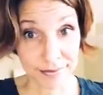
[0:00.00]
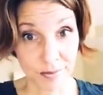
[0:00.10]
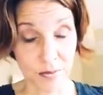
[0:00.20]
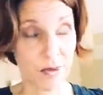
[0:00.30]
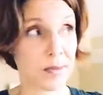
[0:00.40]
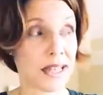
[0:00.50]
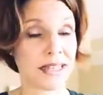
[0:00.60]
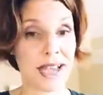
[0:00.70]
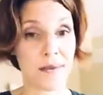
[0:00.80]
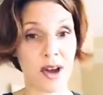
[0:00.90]
Remember that
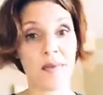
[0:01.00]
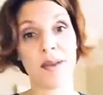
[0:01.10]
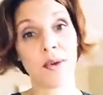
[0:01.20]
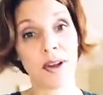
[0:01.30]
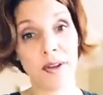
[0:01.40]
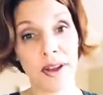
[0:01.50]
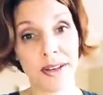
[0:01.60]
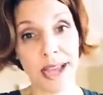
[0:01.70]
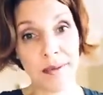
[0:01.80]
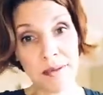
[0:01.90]
time we all made Royal Crown
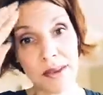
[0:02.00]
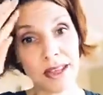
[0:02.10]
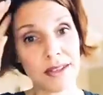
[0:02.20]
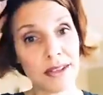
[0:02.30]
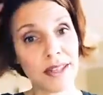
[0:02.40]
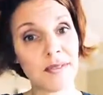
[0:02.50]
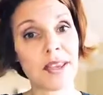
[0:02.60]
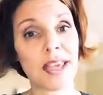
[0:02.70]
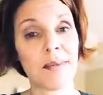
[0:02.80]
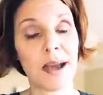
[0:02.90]
Diamond because Young Living
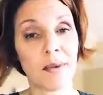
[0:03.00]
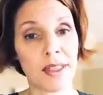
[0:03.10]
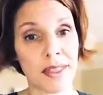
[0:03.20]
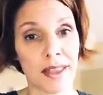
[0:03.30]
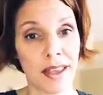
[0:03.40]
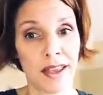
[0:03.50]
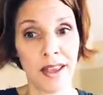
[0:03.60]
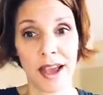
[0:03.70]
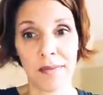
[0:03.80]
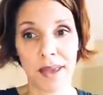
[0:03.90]
came out with
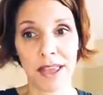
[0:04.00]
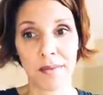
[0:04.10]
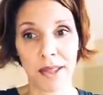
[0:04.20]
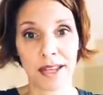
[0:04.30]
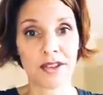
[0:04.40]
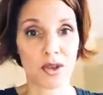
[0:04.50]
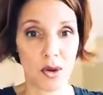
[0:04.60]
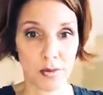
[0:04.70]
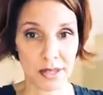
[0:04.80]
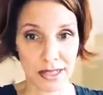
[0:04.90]
a makeup line, to
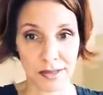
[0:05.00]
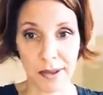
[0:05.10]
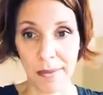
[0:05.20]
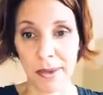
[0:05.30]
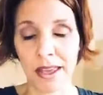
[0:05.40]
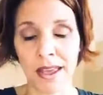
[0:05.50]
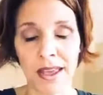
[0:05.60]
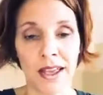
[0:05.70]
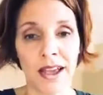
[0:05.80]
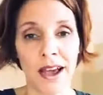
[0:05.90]
quote Melissa Pepping.
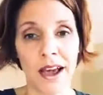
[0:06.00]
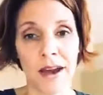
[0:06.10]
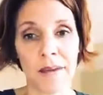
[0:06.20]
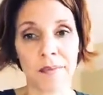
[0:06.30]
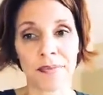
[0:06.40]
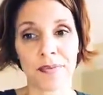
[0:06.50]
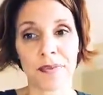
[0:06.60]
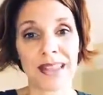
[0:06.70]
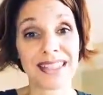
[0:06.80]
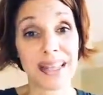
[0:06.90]

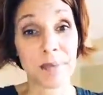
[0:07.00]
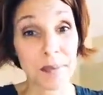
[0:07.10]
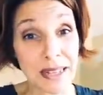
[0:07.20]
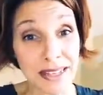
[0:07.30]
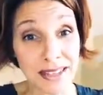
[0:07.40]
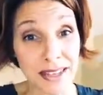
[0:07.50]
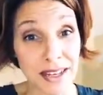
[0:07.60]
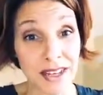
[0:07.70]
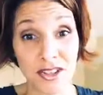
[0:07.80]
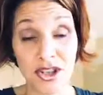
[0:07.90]
Supplements.
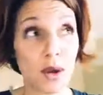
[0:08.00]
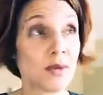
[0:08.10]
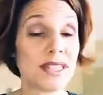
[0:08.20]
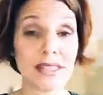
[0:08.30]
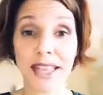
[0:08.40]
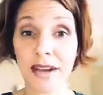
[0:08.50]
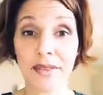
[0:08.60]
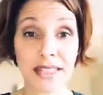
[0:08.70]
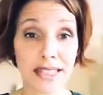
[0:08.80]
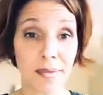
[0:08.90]
Don't discount
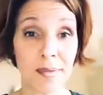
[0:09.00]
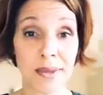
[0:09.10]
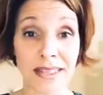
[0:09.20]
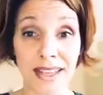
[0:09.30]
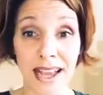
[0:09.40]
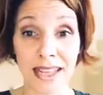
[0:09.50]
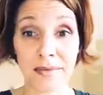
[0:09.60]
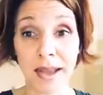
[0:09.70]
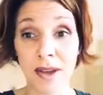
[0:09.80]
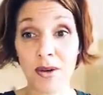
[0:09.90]
the supplements, guys.
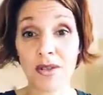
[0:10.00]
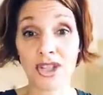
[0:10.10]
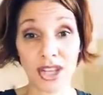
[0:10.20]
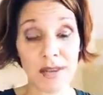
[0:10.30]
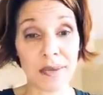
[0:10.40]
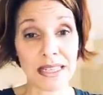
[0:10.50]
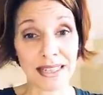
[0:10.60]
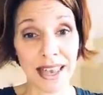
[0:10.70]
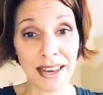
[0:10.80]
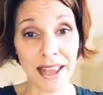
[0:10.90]
My whole gym is
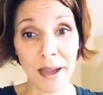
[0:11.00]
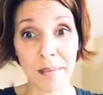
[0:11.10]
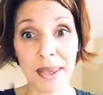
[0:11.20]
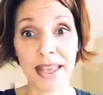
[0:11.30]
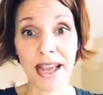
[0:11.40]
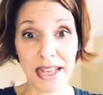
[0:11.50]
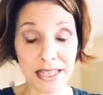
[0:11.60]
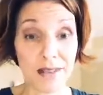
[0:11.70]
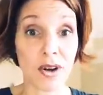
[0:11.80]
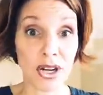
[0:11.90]
signed up because
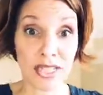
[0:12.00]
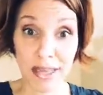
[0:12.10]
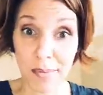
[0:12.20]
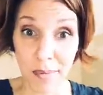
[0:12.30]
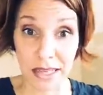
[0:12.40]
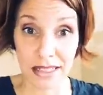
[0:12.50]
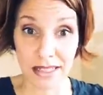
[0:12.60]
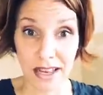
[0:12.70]
of our supplements.